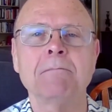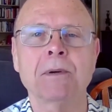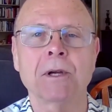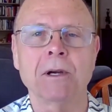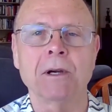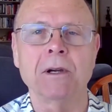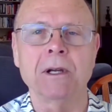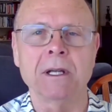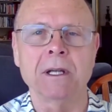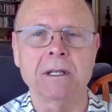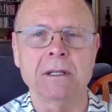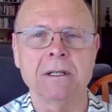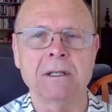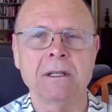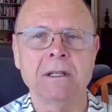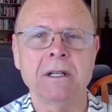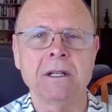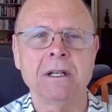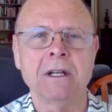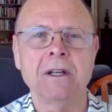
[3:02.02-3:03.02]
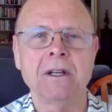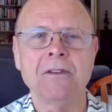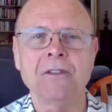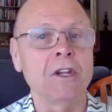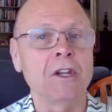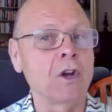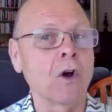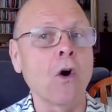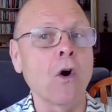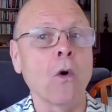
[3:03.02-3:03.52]
period.
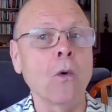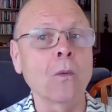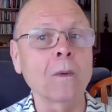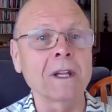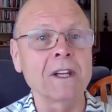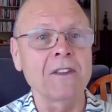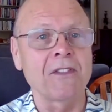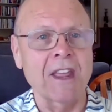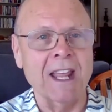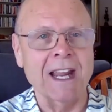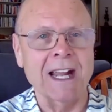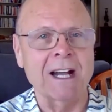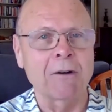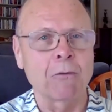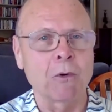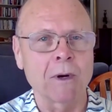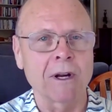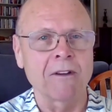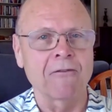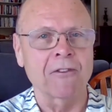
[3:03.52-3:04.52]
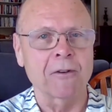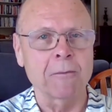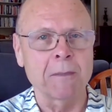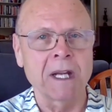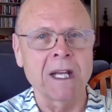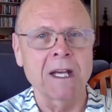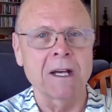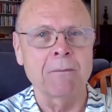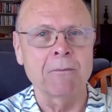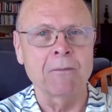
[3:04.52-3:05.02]
The only thing I wanted from
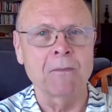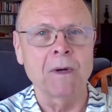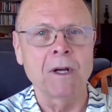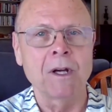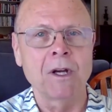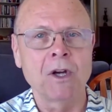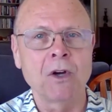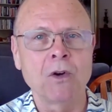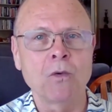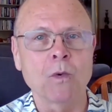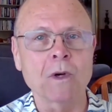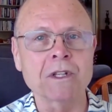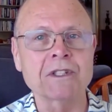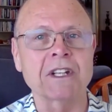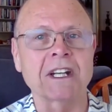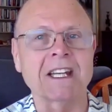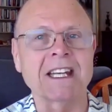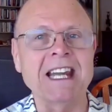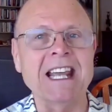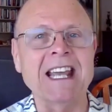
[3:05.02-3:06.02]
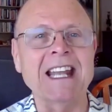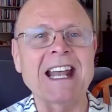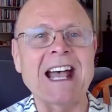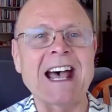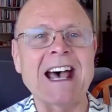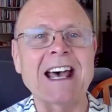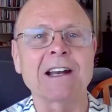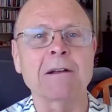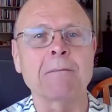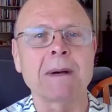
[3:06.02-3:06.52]
him was to get
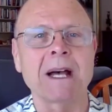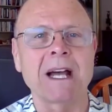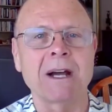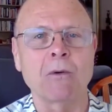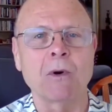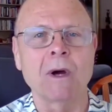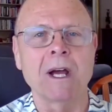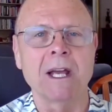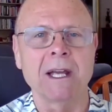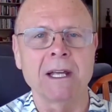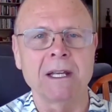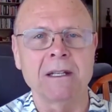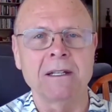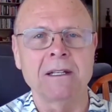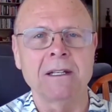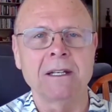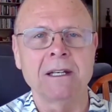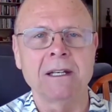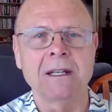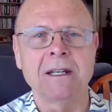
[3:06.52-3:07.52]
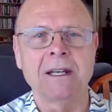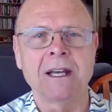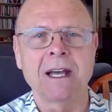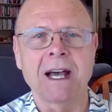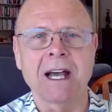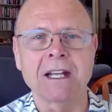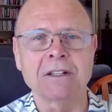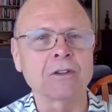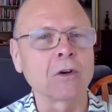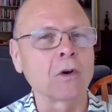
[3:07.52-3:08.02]
out of my way.
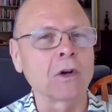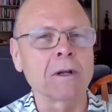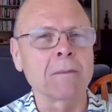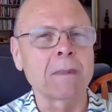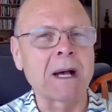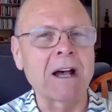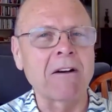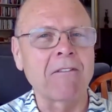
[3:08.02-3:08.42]
I told him